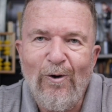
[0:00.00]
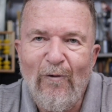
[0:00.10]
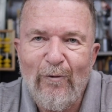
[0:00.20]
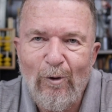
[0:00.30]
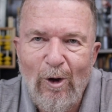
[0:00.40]

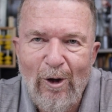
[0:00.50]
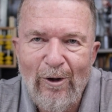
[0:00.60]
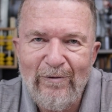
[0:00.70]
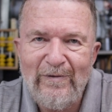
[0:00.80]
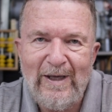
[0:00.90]

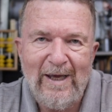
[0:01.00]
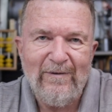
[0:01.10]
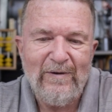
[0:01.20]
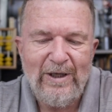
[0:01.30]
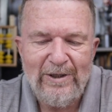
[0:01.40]
overall
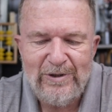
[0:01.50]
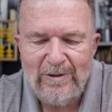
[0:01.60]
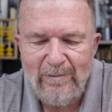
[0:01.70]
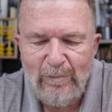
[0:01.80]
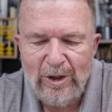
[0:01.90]
that these
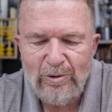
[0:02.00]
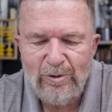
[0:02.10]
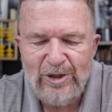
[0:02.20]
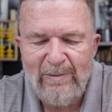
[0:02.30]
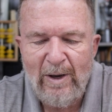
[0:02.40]

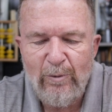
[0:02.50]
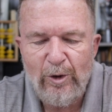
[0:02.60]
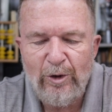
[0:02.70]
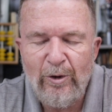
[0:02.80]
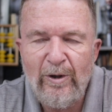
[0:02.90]
pictures came out
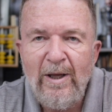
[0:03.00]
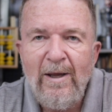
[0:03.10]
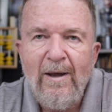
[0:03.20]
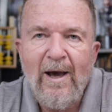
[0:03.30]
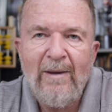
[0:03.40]
pretty good.
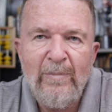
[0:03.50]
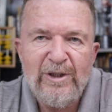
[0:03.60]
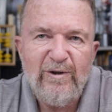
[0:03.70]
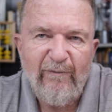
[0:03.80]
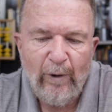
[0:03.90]
I
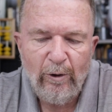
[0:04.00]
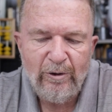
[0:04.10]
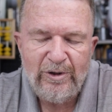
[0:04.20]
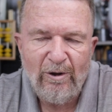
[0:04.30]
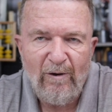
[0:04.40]
missed
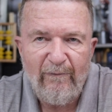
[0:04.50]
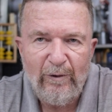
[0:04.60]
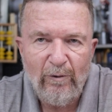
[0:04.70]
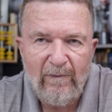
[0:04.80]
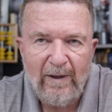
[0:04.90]
focus on a
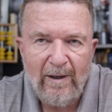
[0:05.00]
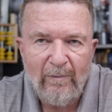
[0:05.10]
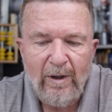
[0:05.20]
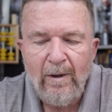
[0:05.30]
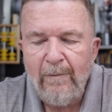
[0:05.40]
few of
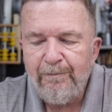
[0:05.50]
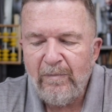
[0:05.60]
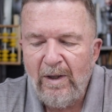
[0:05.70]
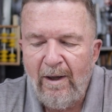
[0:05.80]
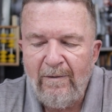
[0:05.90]
them.
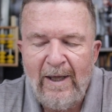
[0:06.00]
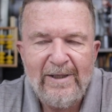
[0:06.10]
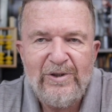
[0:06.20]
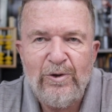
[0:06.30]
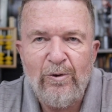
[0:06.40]

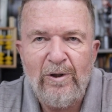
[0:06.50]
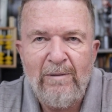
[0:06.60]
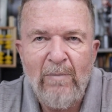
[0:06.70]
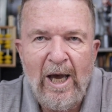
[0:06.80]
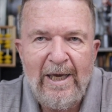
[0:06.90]
That's certainly
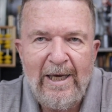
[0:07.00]
my